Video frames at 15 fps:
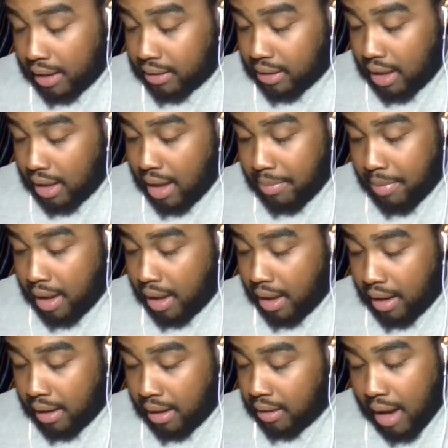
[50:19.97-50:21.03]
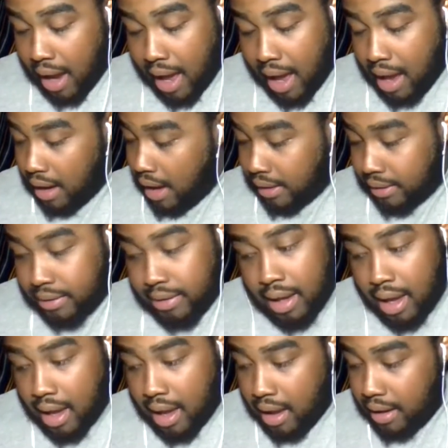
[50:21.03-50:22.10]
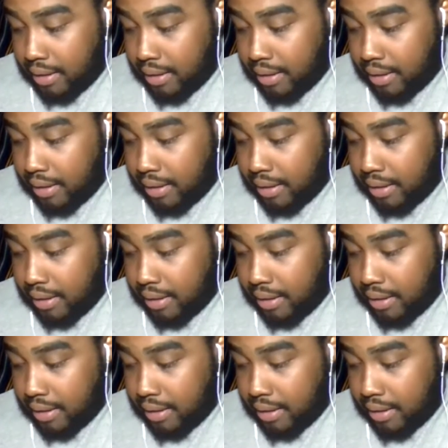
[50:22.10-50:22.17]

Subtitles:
that, man. Not like that.